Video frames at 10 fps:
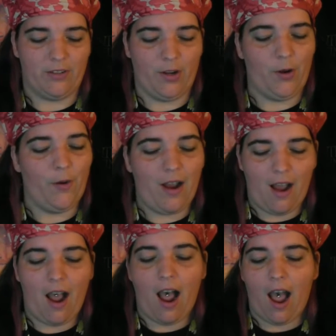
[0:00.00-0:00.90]
So,
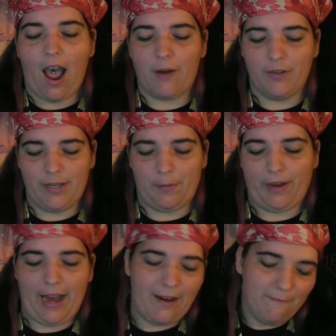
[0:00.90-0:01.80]
I
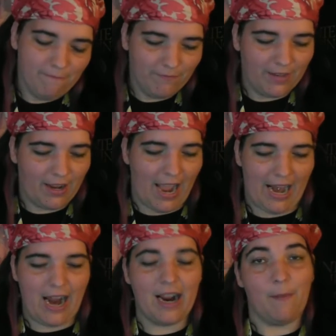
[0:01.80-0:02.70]
reciprocated,
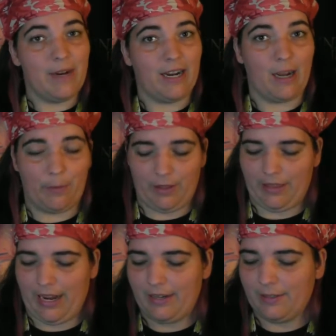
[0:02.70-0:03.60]
and I got me a couple of
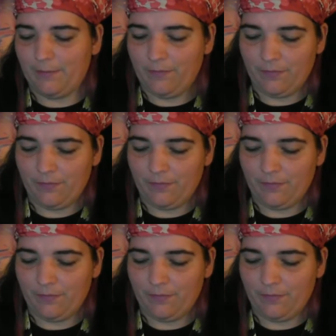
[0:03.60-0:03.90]
things.